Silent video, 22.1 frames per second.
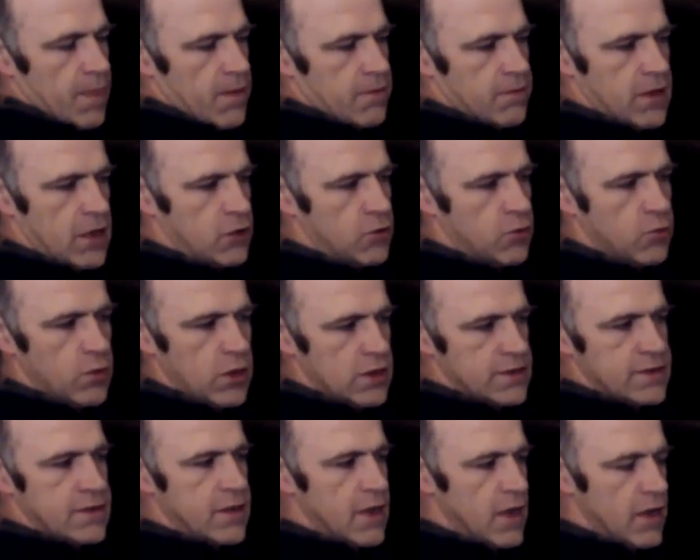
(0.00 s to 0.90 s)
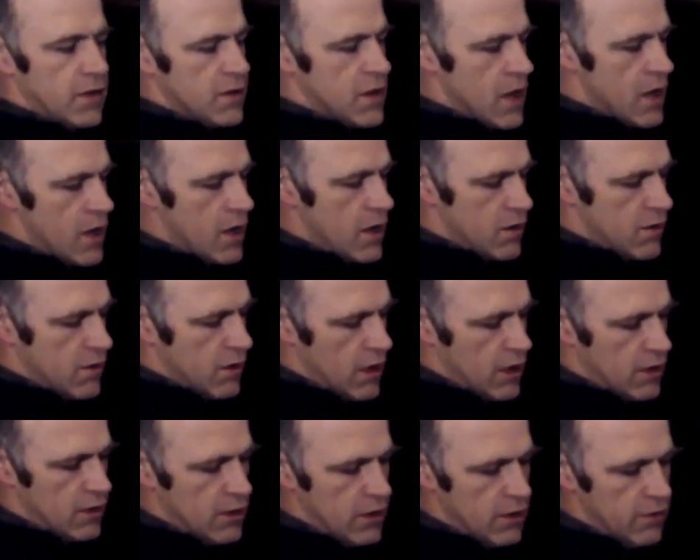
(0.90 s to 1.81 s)
that will stay there,
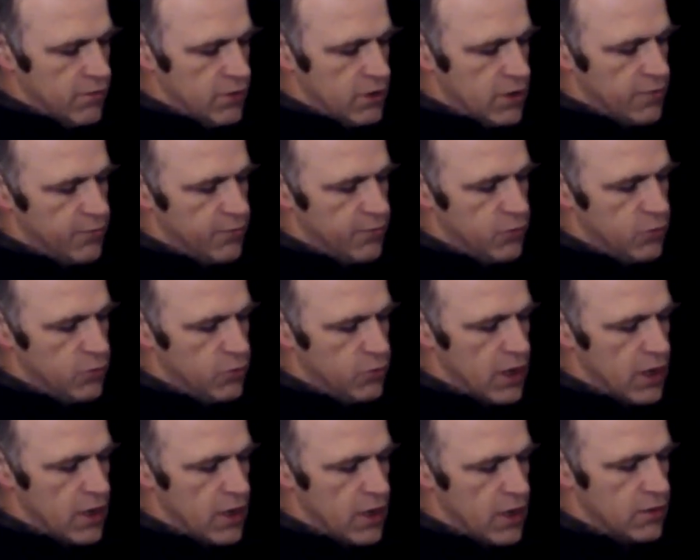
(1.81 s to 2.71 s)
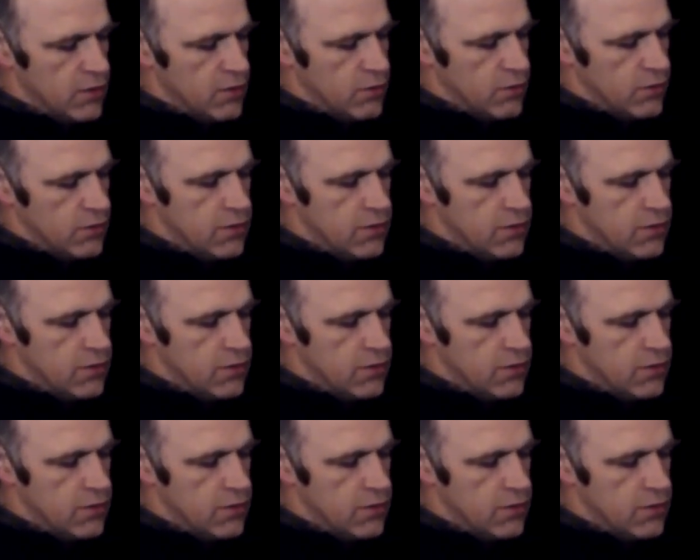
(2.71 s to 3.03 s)
and even if you then